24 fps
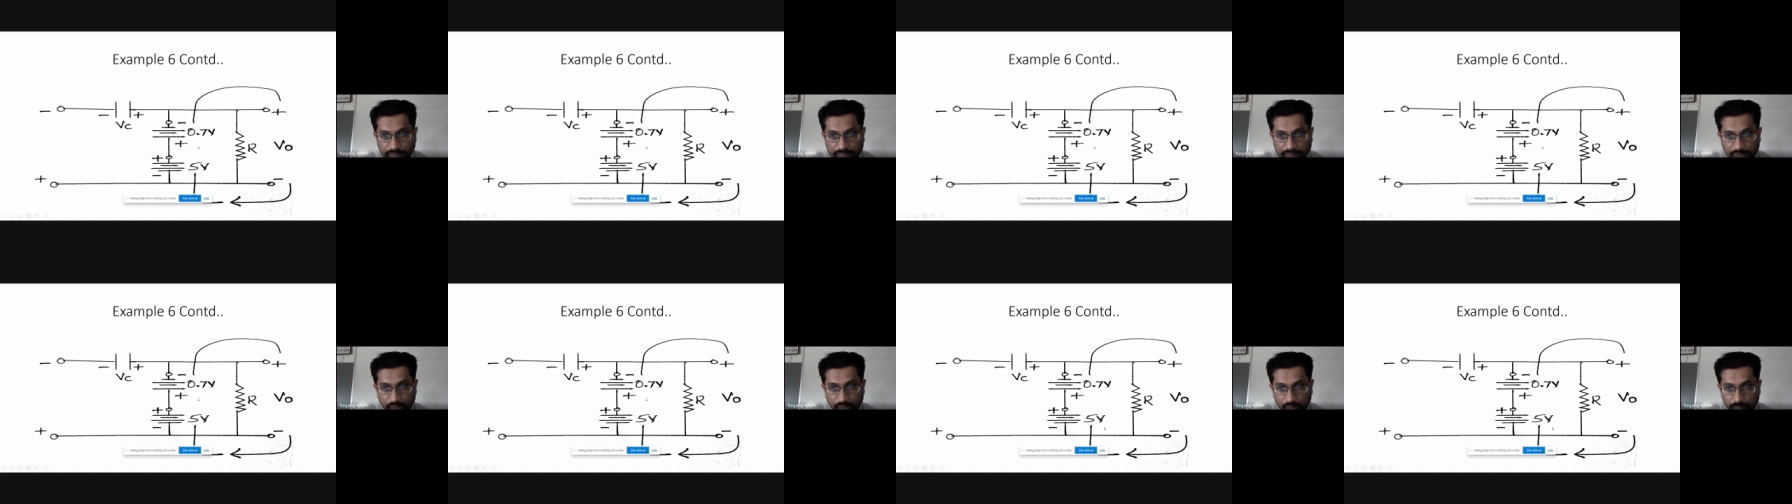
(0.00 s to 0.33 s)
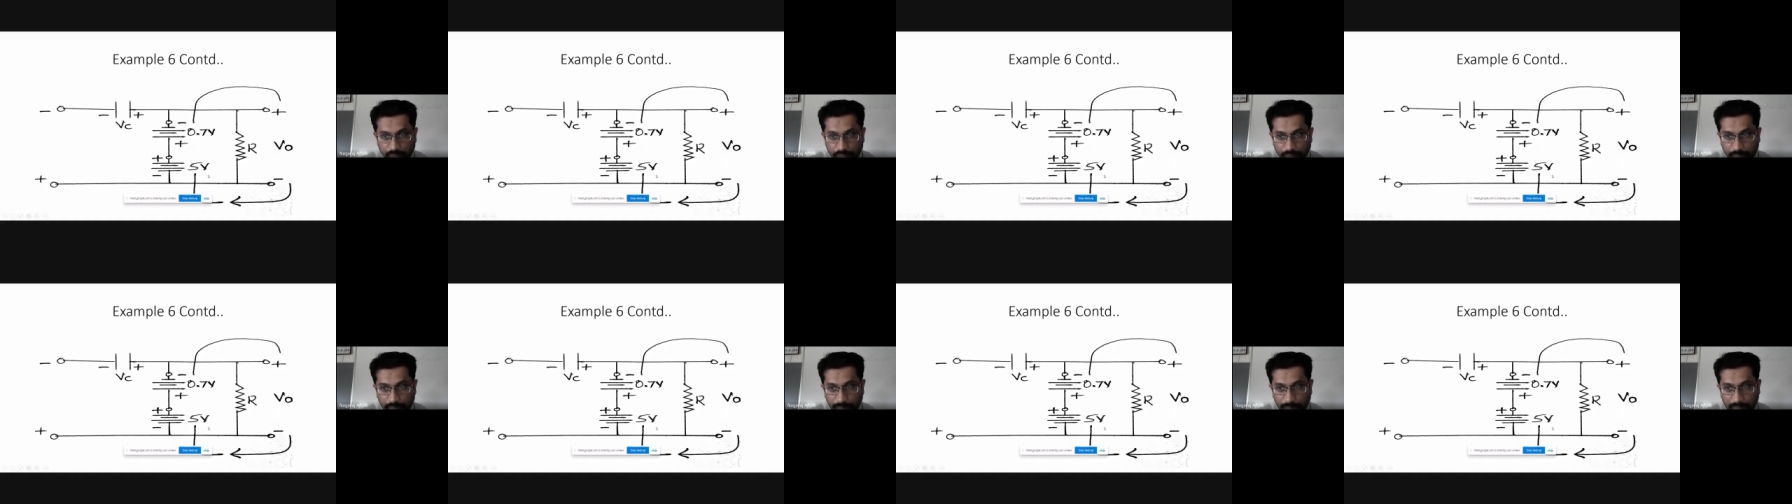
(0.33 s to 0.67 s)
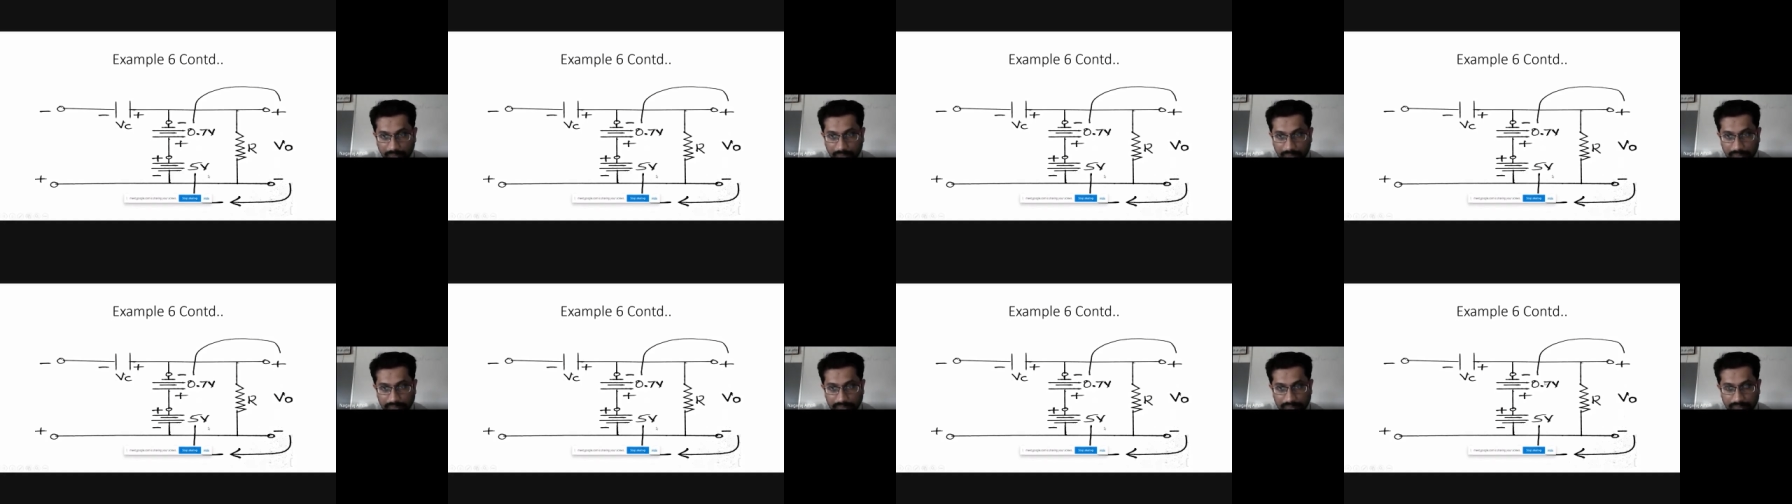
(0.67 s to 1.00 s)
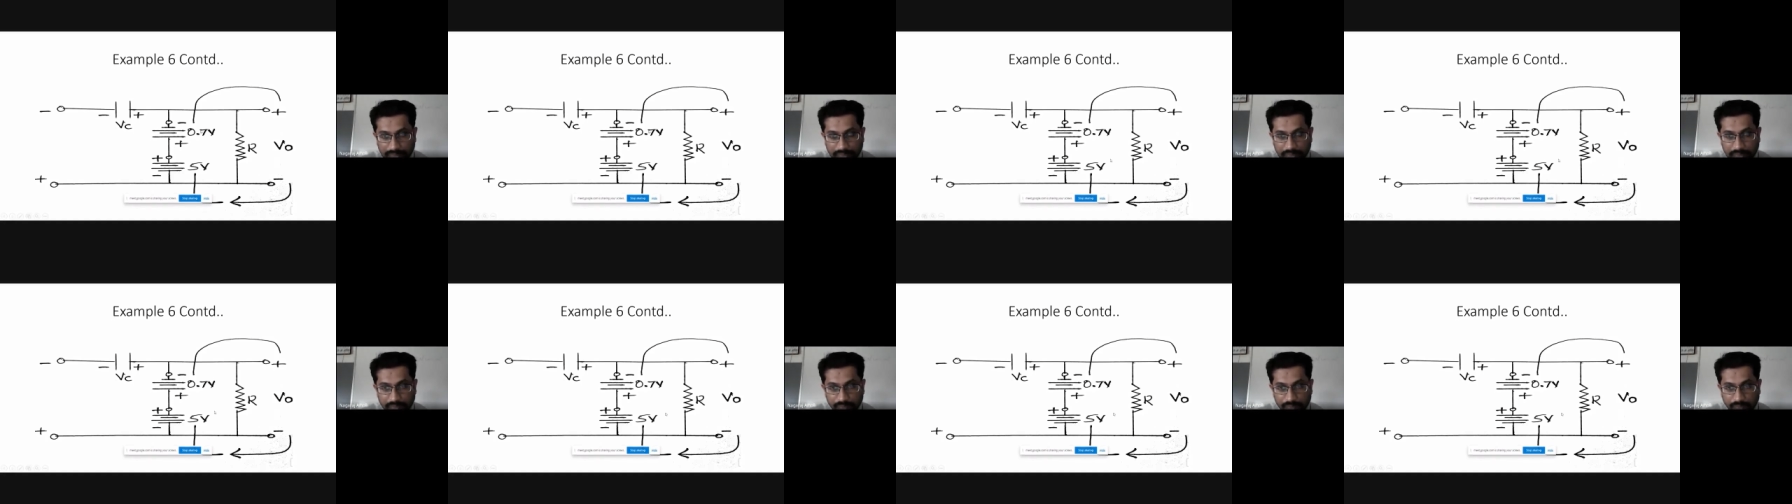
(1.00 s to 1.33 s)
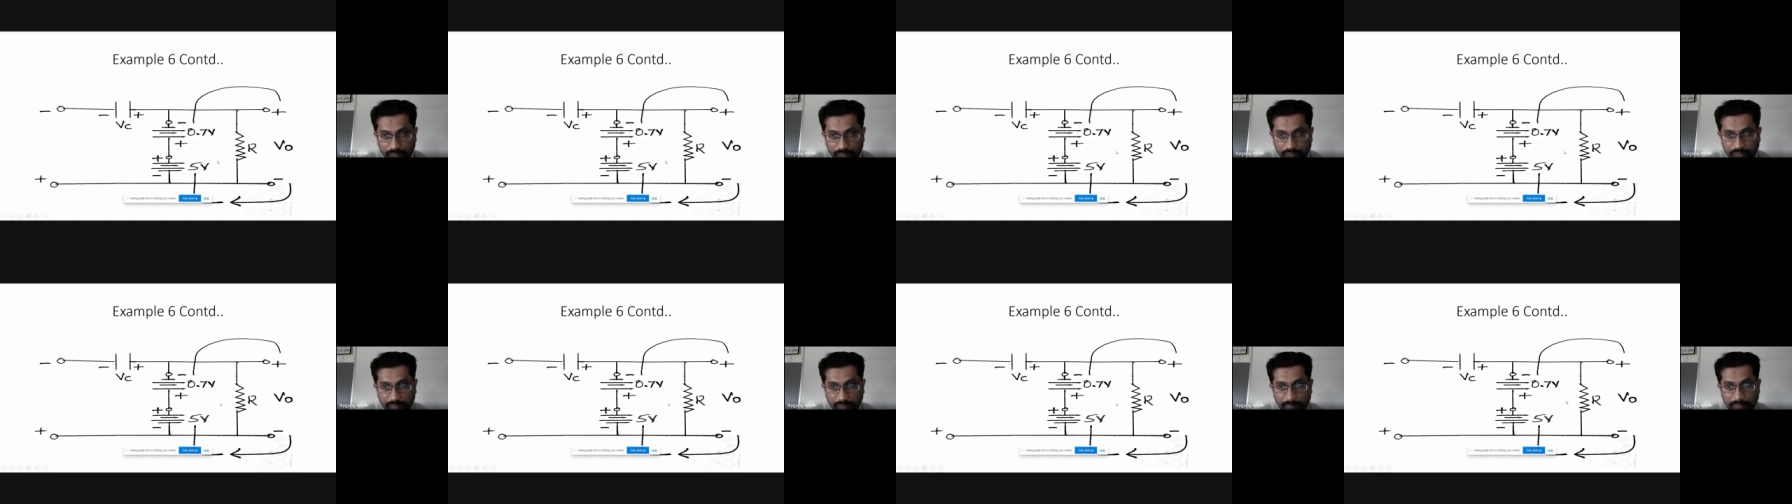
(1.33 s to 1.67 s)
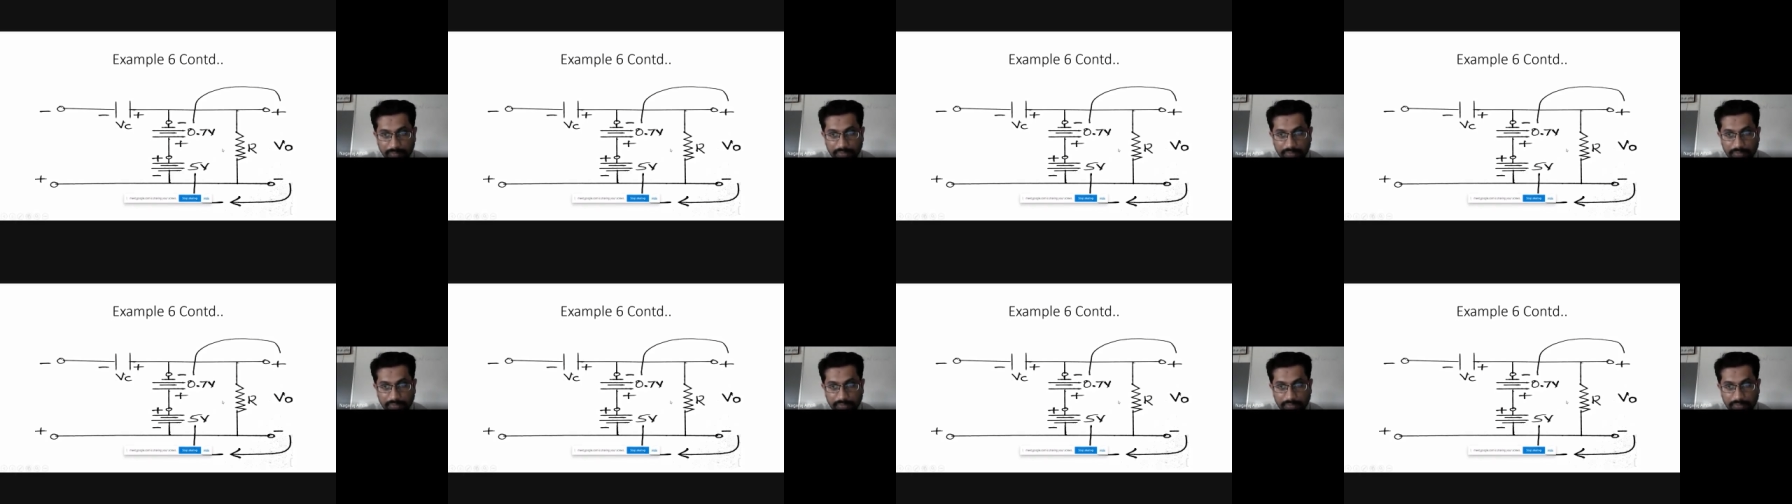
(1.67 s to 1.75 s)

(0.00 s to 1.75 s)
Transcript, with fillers: this output path what will